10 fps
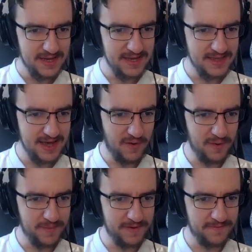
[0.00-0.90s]
And that
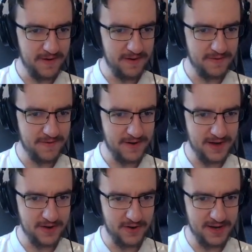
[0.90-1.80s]
will be very, very
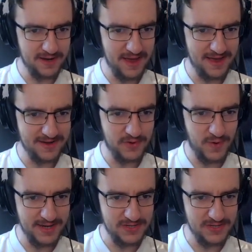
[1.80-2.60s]
annoying and quite